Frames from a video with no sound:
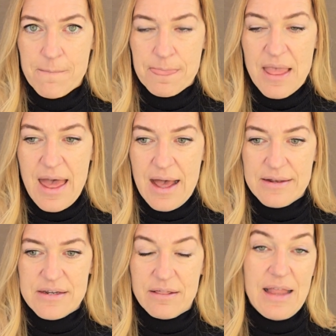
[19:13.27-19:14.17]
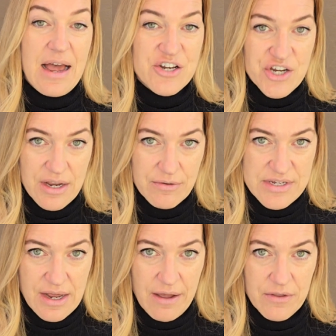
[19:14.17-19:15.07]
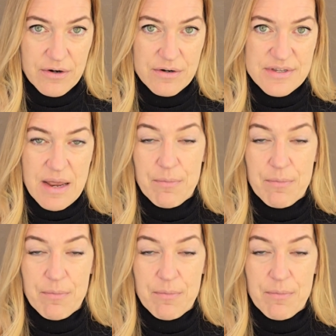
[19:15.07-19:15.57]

and lashing out to others and